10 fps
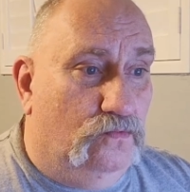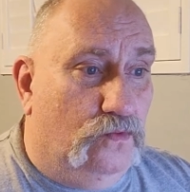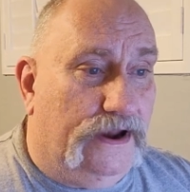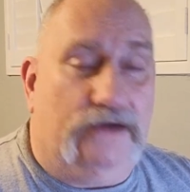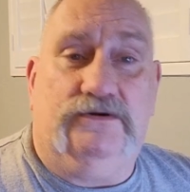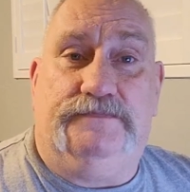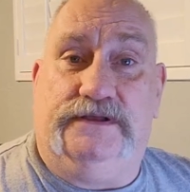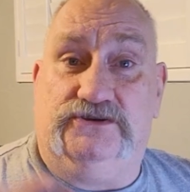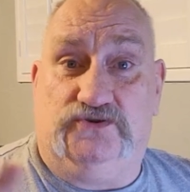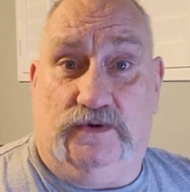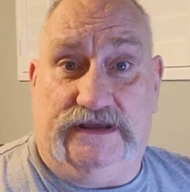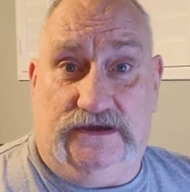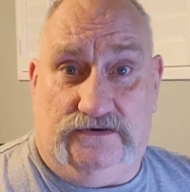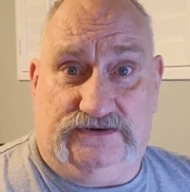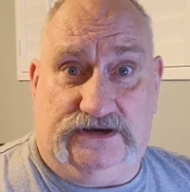what I would build 20
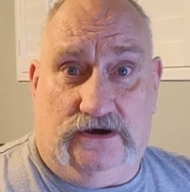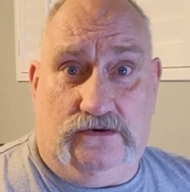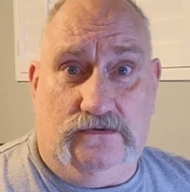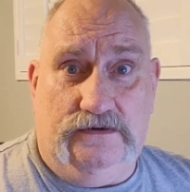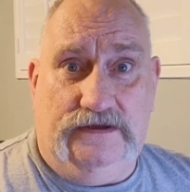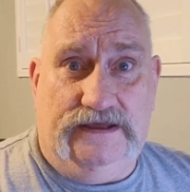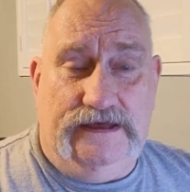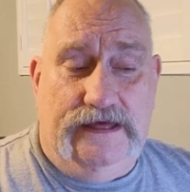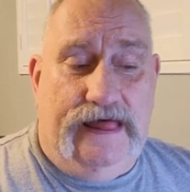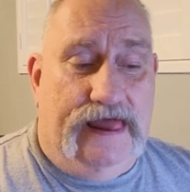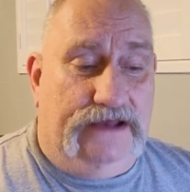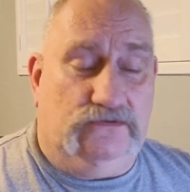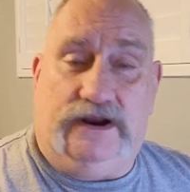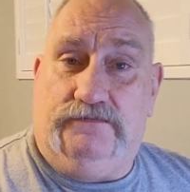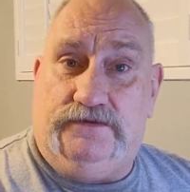years ago and
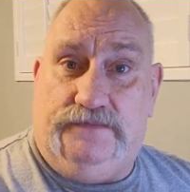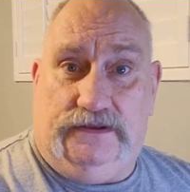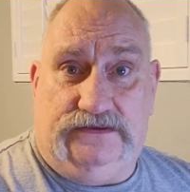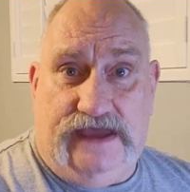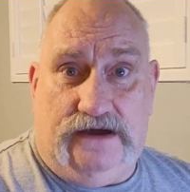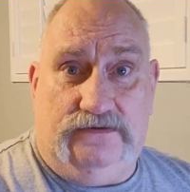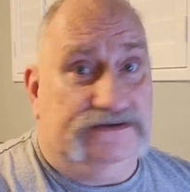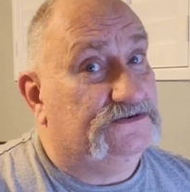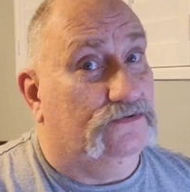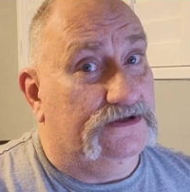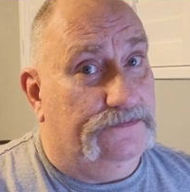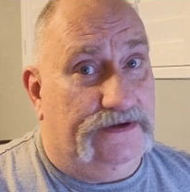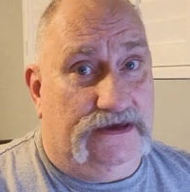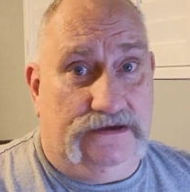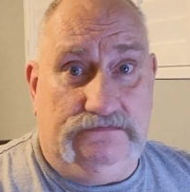what I would build now is going to
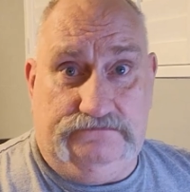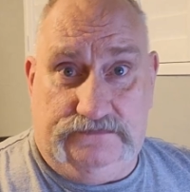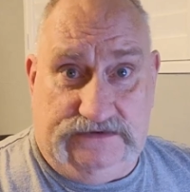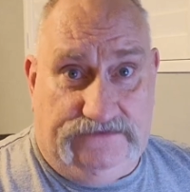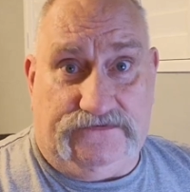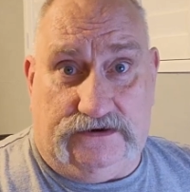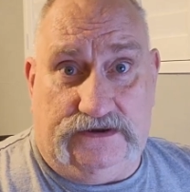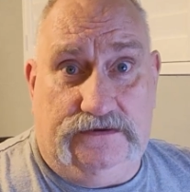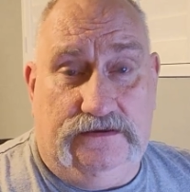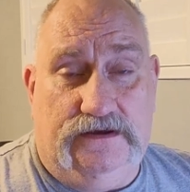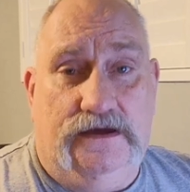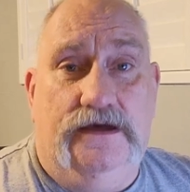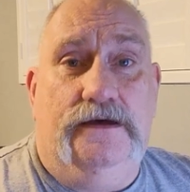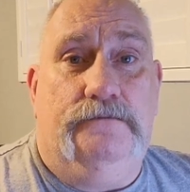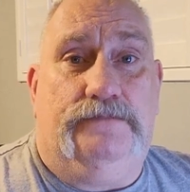be different
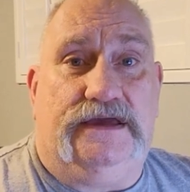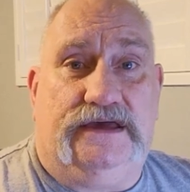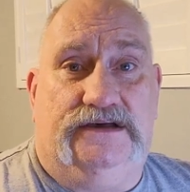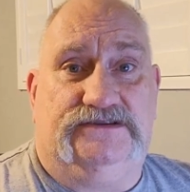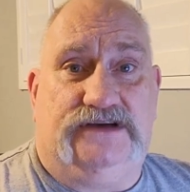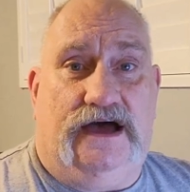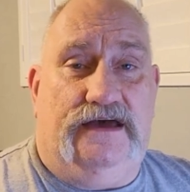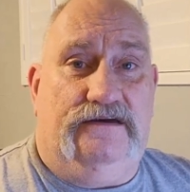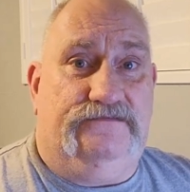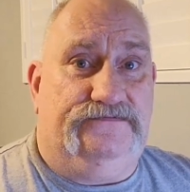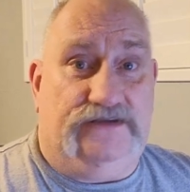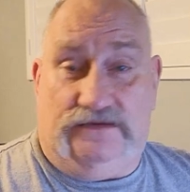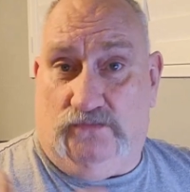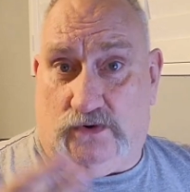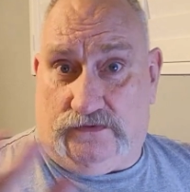because I've
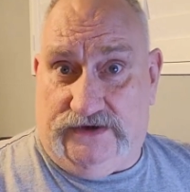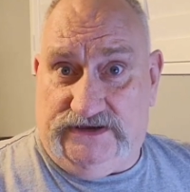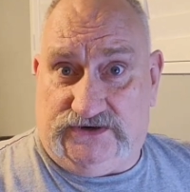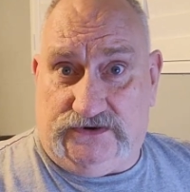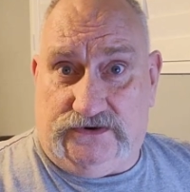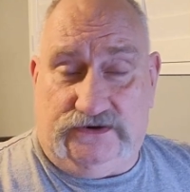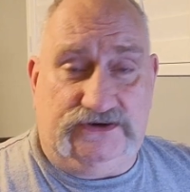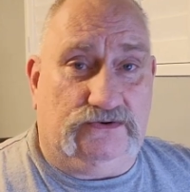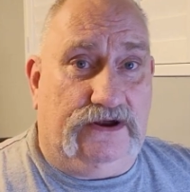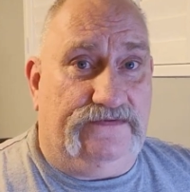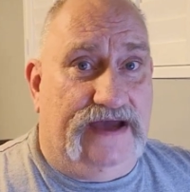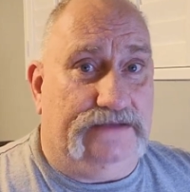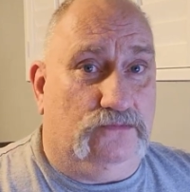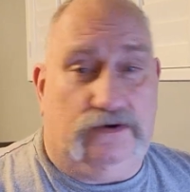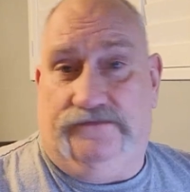done more research or I've
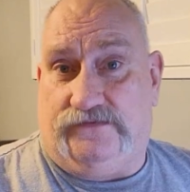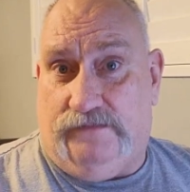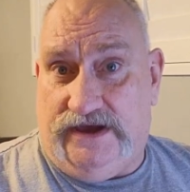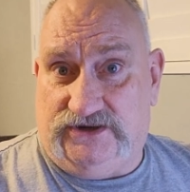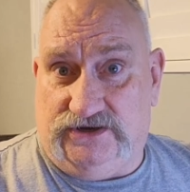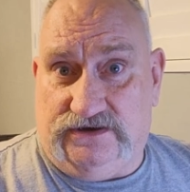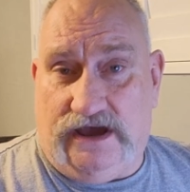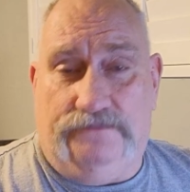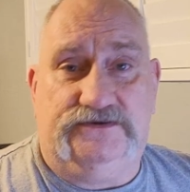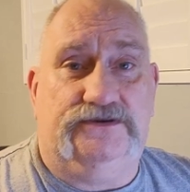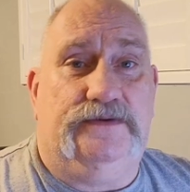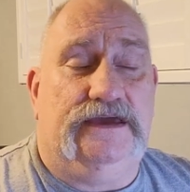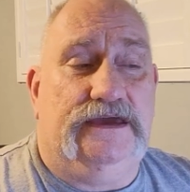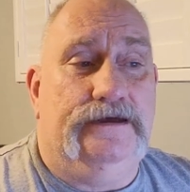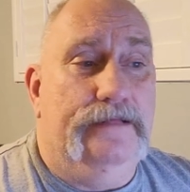had more information come to
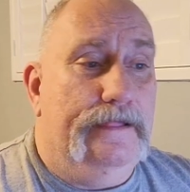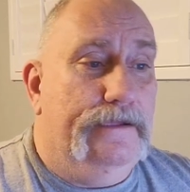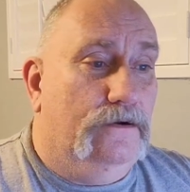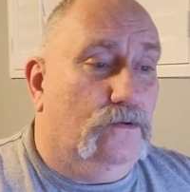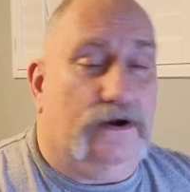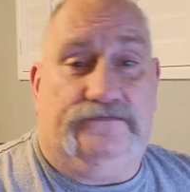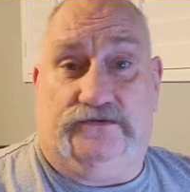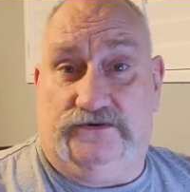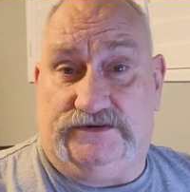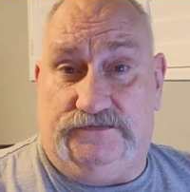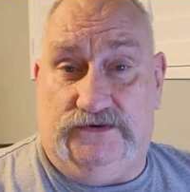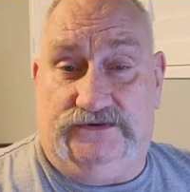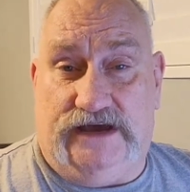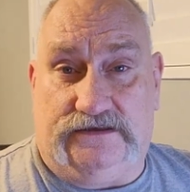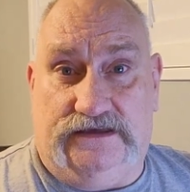me or I've learned some new
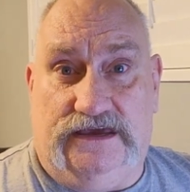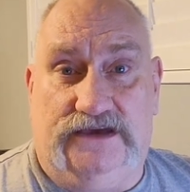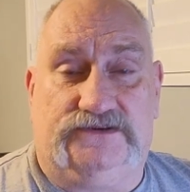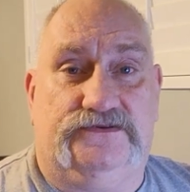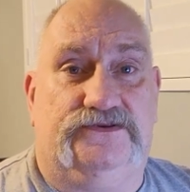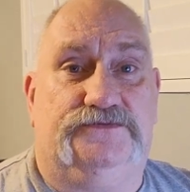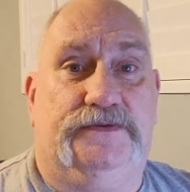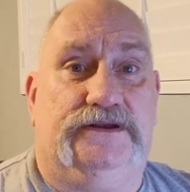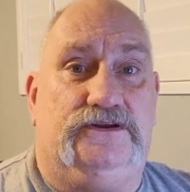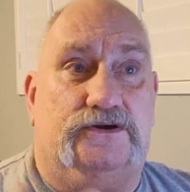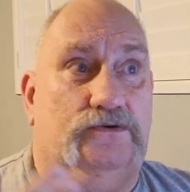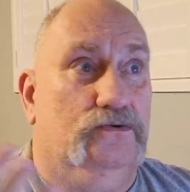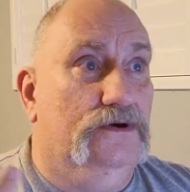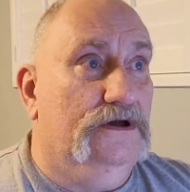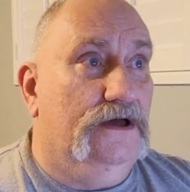techniques or there's been a
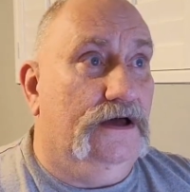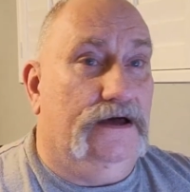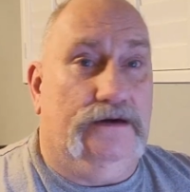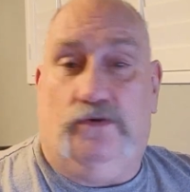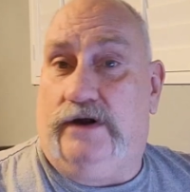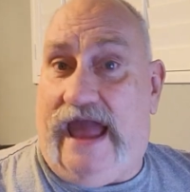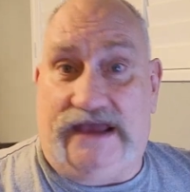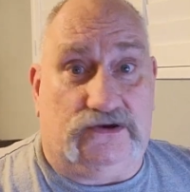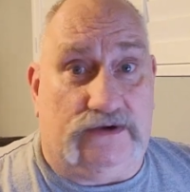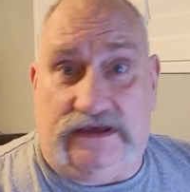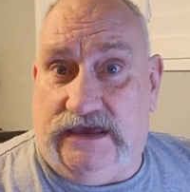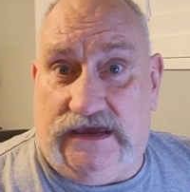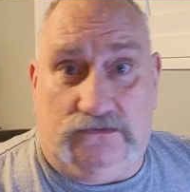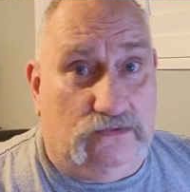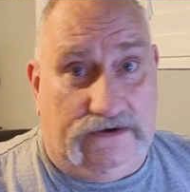new, uh, more accurate
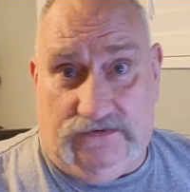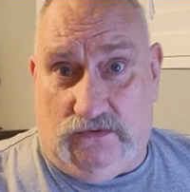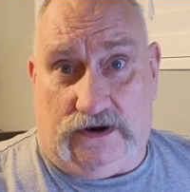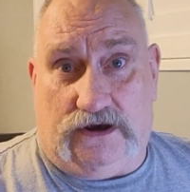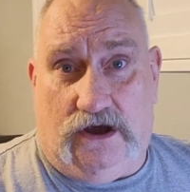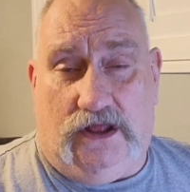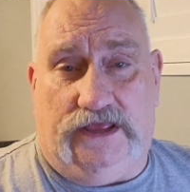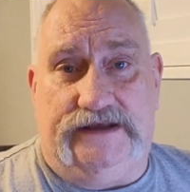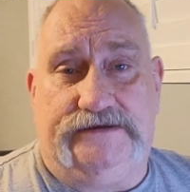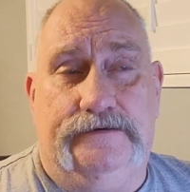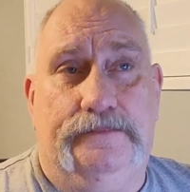kit, whatever you want to call it.